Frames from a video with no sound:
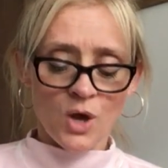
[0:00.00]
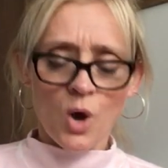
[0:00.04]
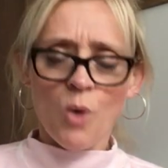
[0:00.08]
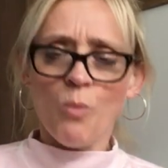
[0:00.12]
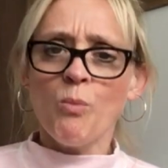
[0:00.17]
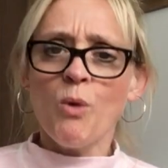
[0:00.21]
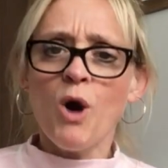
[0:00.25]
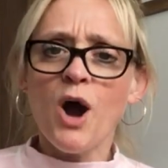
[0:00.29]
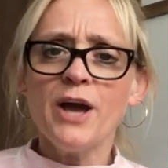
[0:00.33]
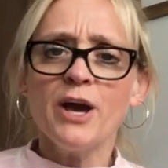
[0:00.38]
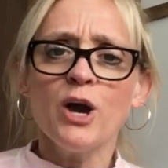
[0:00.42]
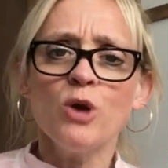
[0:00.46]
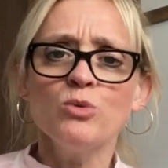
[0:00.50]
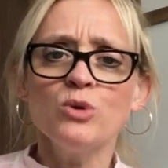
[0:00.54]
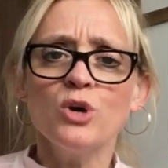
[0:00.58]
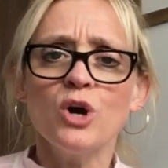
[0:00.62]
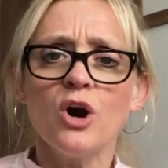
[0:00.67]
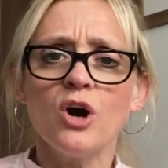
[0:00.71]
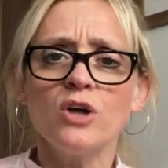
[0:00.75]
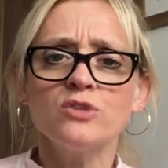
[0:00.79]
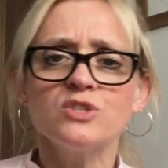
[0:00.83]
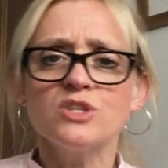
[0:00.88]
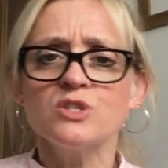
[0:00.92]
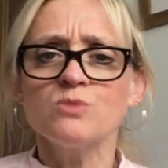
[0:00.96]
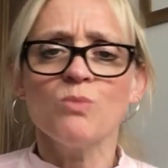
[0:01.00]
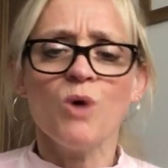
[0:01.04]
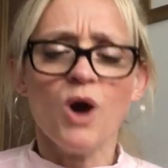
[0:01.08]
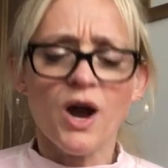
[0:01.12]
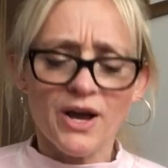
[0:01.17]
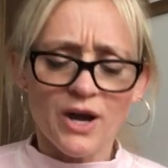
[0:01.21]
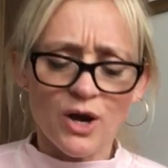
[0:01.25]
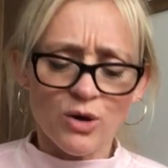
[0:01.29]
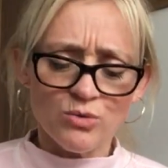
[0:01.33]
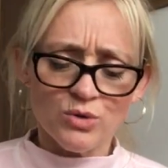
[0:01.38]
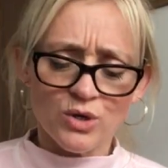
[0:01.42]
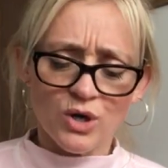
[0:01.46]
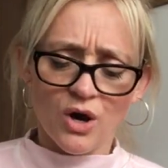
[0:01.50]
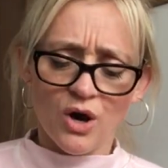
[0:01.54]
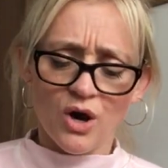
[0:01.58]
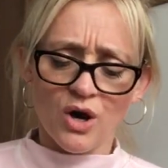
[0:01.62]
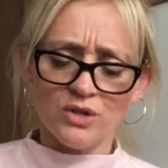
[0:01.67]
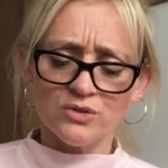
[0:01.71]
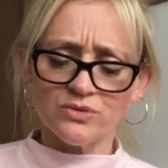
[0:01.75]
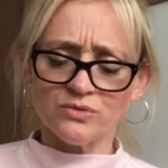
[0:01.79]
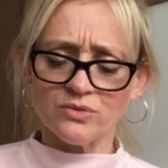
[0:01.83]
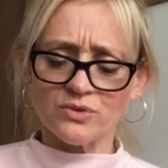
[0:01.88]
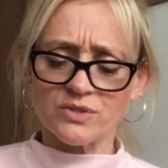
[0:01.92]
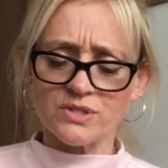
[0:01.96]
"My own garden is my own
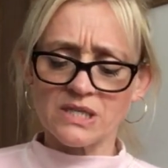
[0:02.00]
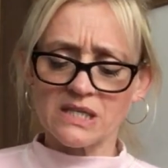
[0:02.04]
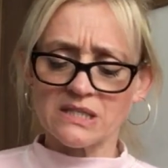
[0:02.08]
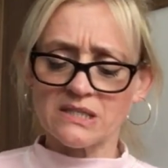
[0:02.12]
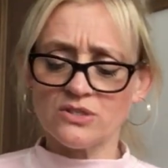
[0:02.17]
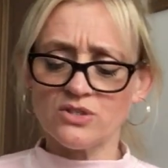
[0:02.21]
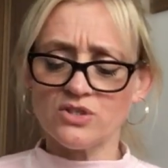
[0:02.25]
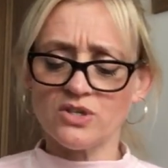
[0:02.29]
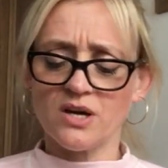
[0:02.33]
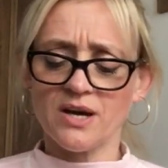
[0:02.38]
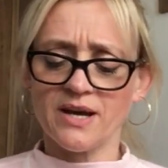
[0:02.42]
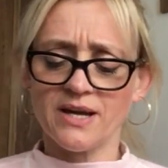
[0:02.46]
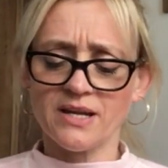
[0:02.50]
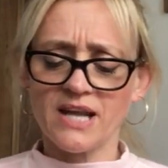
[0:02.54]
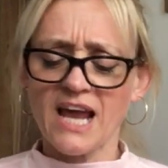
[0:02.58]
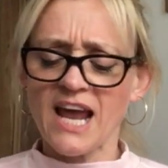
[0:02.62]
garden," said the giant.